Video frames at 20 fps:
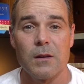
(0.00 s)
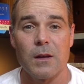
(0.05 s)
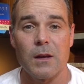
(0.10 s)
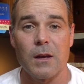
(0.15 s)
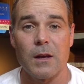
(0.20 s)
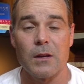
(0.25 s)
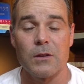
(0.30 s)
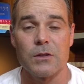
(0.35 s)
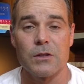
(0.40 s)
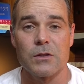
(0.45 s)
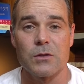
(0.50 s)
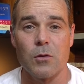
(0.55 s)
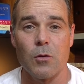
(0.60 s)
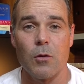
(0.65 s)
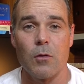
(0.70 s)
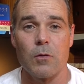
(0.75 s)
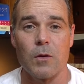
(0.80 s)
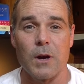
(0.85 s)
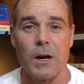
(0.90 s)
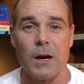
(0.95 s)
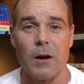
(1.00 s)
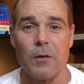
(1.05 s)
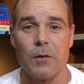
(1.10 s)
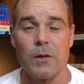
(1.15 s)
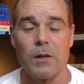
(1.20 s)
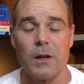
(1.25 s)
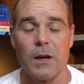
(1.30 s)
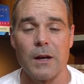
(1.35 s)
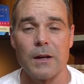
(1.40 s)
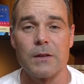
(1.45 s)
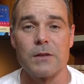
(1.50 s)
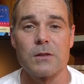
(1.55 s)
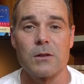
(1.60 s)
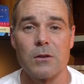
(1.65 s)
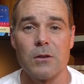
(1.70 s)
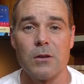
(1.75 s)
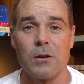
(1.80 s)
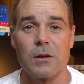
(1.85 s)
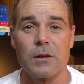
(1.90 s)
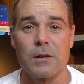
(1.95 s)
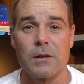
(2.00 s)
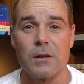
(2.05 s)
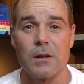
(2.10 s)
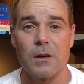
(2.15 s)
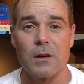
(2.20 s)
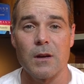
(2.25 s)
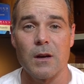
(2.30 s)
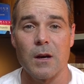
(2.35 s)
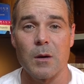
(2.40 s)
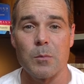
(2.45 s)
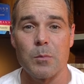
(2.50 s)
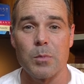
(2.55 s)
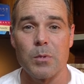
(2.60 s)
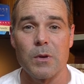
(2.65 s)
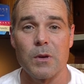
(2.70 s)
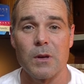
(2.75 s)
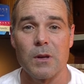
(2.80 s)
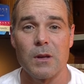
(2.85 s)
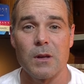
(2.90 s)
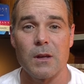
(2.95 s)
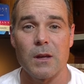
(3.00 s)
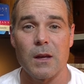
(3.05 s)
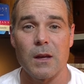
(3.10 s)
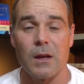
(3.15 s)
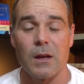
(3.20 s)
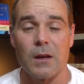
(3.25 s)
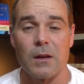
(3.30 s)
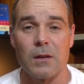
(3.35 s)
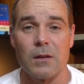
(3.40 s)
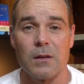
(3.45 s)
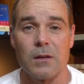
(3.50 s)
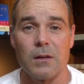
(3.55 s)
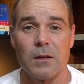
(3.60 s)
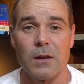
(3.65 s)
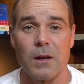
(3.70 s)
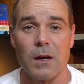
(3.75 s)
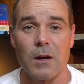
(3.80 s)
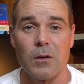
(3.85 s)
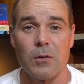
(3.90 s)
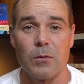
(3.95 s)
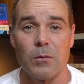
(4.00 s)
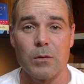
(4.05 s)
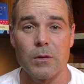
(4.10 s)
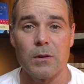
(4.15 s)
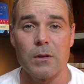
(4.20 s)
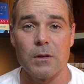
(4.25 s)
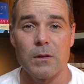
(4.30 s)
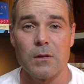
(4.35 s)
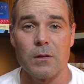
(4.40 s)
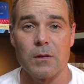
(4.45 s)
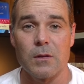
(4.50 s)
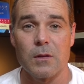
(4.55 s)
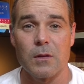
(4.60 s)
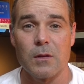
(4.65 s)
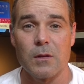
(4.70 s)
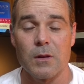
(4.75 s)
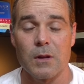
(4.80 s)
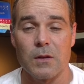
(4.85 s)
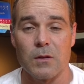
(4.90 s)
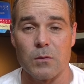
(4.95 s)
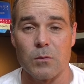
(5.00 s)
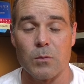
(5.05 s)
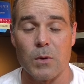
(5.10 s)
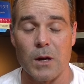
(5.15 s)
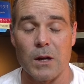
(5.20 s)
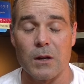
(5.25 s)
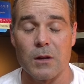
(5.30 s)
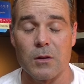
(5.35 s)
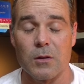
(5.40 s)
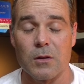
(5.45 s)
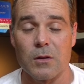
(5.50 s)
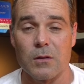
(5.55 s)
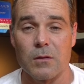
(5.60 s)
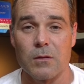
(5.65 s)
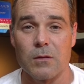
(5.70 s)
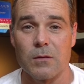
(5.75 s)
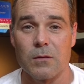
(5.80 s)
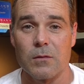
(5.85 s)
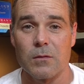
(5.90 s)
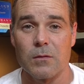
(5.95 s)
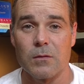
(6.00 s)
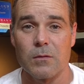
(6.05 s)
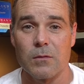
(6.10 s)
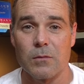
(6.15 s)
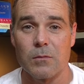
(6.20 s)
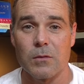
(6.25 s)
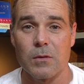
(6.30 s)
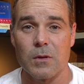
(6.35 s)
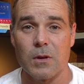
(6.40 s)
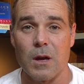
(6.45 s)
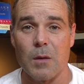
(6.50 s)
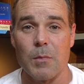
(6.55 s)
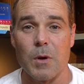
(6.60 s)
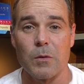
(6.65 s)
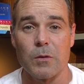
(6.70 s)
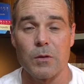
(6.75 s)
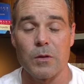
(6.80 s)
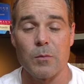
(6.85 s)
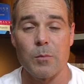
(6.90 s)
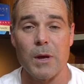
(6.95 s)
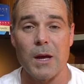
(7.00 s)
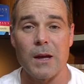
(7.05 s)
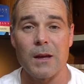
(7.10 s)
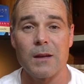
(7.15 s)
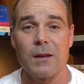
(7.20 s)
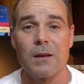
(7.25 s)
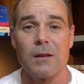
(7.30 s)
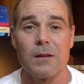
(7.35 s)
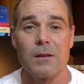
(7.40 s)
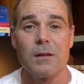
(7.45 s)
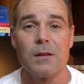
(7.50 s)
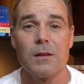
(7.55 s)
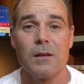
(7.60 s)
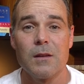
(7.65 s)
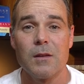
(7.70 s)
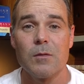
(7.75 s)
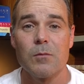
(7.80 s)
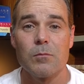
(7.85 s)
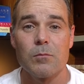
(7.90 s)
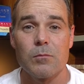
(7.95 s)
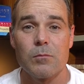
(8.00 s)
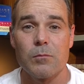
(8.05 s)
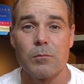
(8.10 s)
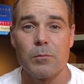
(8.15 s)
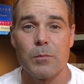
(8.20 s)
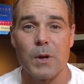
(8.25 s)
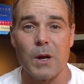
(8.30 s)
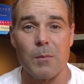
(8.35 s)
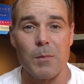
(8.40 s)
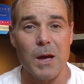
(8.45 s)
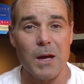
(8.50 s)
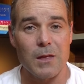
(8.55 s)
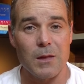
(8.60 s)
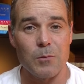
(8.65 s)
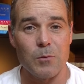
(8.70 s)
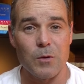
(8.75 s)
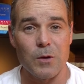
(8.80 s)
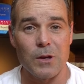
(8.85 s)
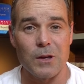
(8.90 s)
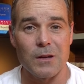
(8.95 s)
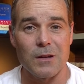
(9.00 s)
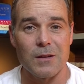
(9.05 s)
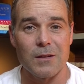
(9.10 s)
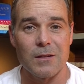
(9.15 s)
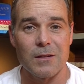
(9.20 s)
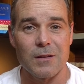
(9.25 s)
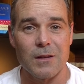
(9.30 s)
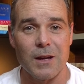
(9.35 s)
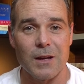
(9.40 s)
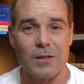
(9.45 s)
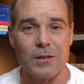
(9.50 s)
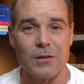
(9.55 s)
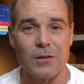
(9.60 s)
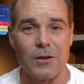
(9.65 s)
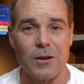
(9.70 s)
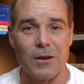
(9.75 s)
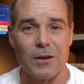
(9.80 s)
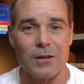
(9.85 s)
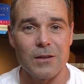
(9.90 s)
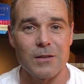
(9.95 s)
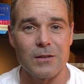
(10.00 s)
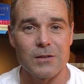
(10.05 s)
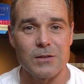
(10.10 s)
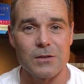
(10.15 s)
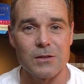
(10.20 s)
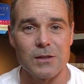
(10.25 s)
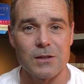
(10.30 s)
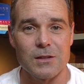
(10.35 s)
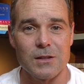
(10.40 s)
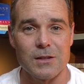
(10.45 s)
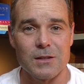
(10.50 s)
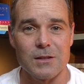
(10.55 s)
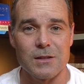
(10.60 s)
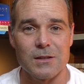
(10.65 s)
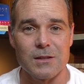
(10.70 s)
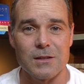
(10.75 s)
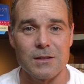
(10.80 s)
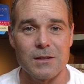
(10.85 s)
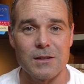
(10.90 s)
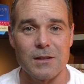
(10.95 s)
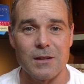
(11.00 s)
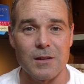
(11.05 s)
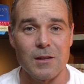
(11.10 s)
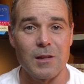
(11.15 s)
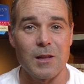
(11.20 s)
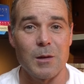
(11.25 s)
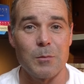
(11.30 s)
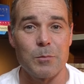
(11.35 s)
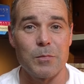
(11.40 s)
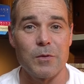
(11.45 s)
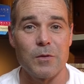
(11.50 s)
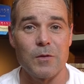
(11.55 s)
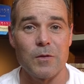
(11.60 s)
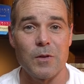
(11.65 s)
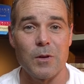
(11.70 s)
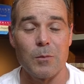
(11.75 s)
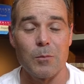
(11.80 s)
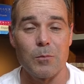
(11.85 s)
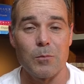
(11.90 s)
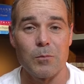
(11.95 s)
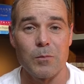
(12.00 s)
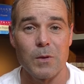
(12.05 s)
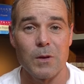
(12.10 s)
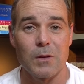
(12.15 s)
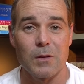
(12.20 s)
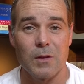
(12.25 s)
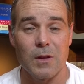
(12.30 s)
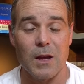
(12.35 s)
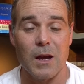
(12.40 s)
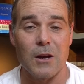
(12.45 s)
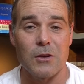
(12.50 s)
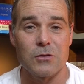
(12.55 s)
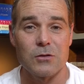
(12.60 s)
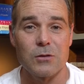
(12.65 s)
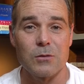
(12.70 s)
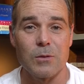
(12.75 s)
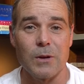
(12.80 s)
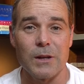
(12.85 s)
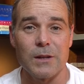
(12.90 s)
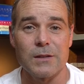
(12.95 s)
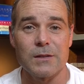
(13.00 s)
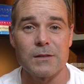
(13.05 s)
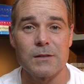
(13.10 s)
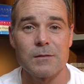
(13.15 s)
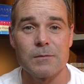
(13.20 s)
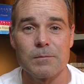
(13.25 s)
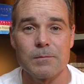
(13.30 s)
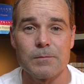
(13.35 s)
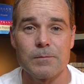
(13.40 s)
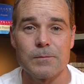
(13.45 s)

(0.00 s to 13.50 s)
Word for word: and just go over how the lines are hooked up and how it's ready to come out of the bag. But I'm at the marina at the dock, so this isn't a clip from the actual race.